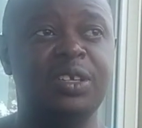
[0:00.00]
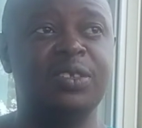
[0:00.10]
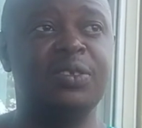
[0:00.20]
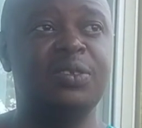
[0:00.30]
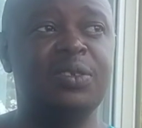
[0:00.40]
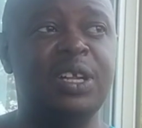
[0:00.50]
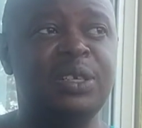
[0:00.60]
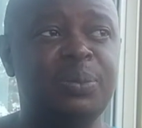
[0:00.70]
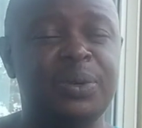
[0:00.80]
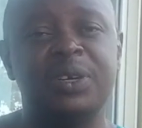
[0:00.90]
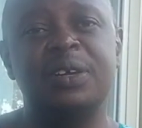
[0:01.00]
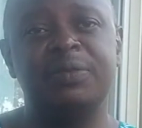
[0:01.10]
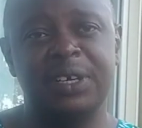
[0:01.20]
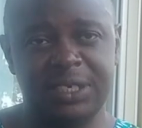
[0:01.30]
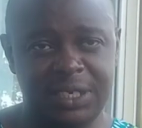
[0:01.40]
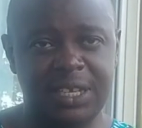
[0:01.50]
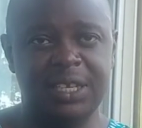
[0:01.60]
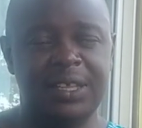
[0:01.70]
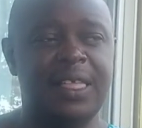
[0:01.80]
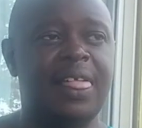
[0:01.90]
is also an important factor.
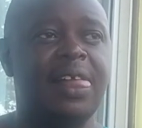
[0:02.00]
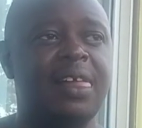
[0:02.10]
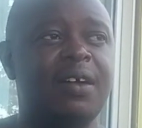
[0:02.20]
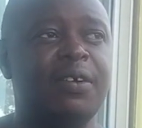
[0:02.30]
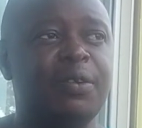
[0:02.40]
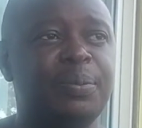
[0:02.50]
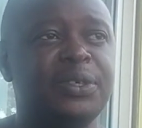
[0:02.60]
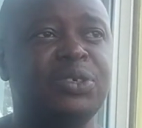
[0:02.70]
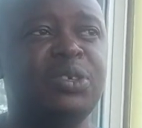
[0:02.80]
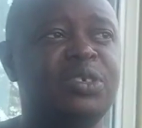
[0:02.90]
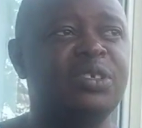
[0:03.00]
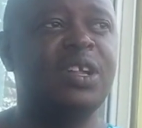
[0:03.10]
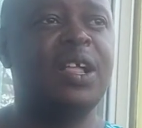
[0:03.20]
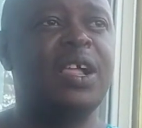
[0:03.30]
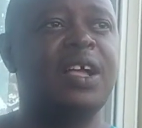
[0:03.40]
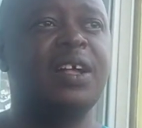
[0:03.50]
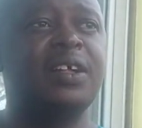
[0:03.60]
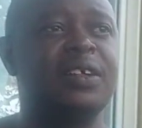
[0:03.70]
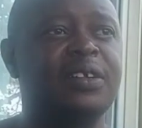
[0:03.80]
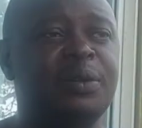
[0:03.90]
Occupation,
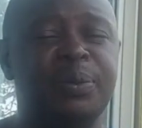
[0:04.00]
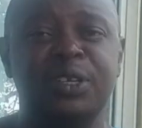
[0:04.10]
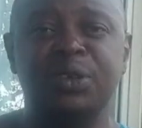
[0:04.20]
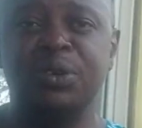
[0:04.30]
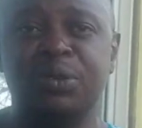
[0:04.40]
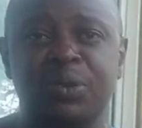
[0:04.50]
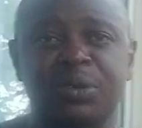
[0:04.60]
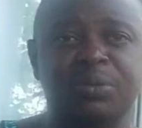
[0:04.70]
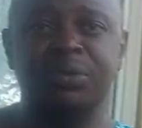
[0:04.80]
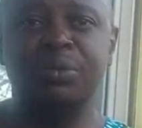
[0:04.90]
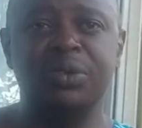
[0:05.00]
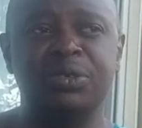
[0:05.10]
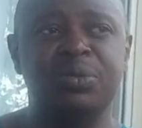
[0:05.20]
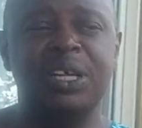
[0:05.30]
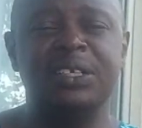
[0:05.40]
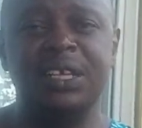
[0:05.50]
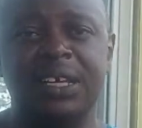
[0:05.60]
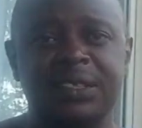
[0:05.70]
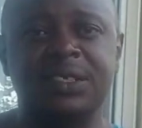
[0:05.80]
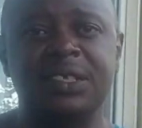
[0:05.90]
depending on what one
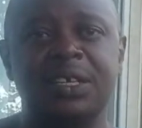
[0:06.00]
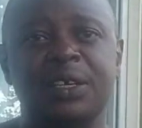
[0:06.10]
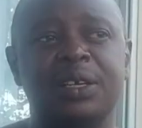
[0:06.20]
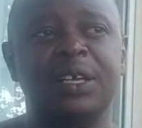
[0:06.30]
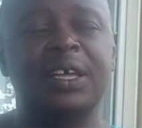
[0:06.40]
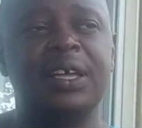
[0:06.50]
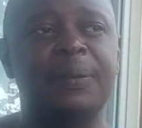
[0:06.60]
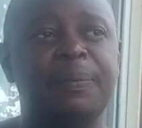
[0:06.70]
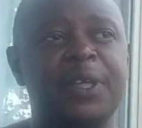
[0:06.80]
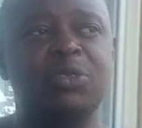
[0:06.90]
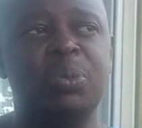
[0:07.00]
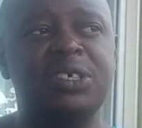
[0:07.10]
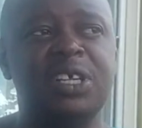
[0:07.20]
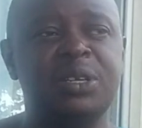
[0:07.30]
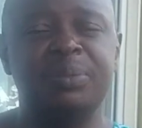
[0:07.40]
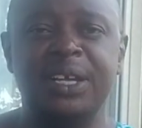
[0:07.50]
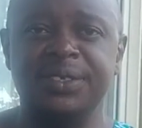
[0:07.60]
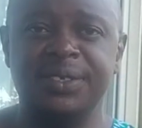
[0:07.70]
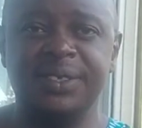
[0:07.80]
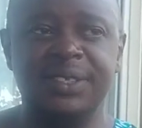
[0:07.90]
does, especially
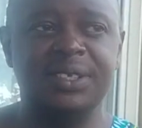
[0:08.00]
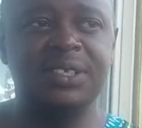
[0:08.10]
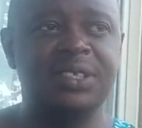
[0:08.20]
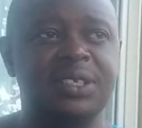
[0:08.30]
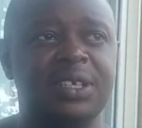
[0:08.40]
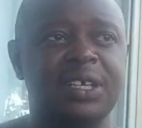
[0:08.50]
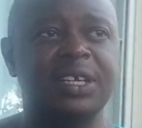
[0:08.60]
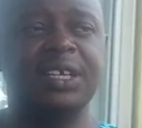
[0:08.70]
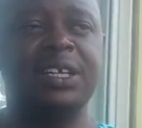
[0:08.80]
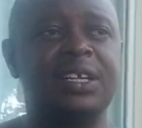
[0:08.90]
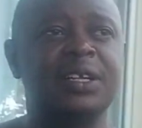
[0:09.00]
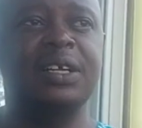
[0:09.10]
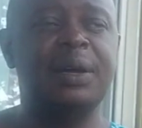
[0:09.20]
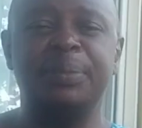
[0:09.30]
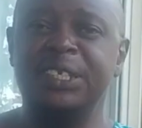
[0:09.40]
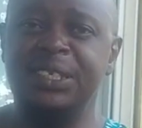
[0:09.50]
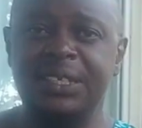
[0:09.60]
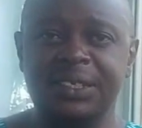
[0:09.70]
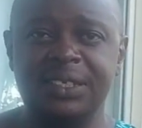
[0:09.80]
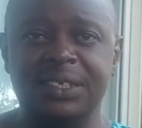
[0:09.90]
masons,
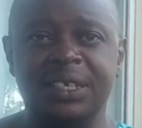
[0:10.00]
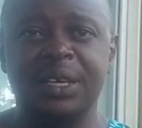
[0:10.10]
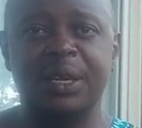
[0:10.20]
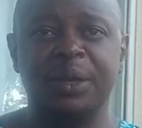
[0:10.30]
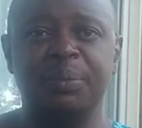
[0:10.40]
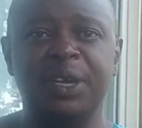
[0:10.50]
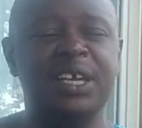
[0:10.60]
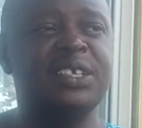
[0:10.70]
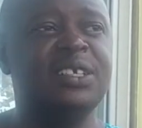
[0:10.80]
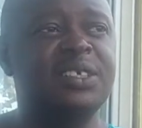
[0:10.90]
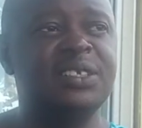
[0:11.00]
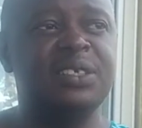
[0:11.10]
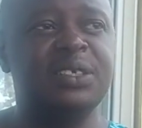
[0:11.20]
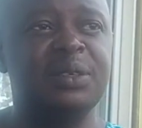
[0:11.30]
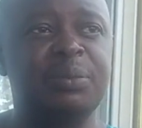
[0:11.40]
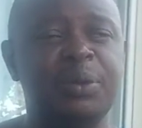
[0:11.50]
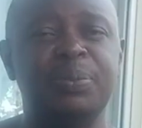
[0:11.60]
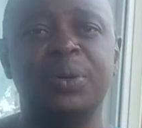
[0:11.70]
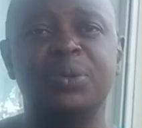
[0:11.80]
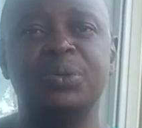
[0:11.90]
carpenters, mechanics,
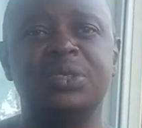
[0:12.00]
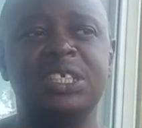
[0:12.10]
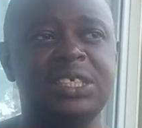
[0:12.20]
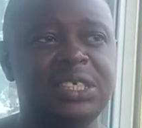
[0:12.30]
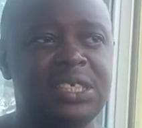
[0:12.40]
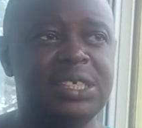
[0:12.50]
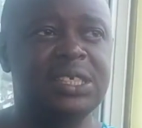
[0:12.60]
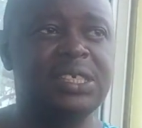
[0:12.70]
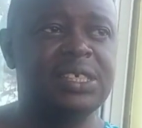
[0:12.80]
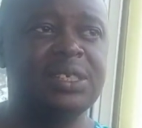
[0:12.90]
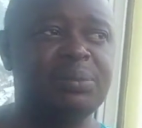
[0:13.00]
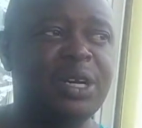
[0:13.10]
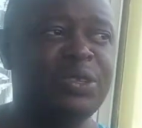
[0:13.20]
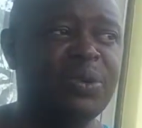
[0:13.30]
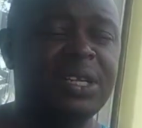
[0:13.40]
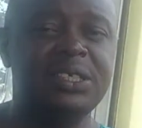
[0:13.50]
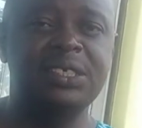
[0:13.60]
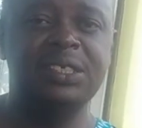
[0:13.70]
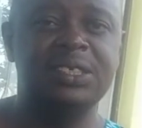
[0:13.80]
people who dig manually,